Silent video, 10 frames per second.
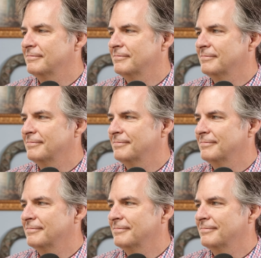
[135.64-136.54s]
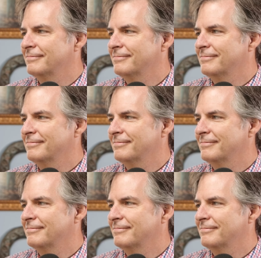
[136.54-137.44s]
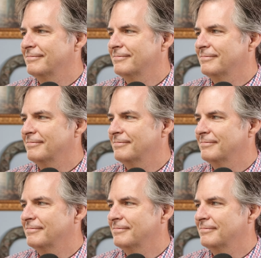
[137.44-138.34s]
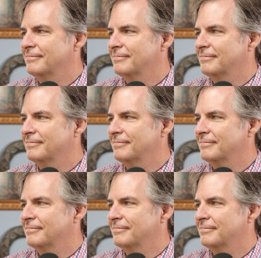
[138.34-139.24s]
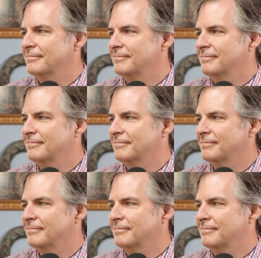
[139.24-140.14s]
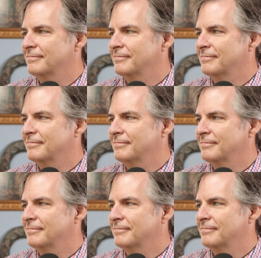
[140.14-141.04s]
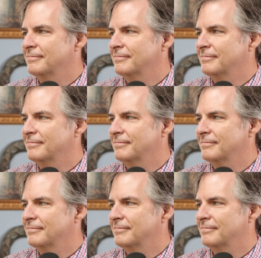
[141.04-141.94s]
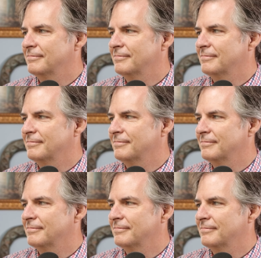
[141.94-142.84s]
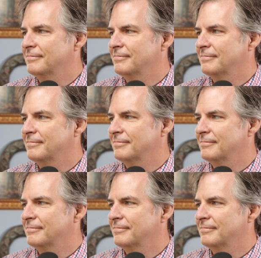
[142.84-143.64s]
The person shown says nothing.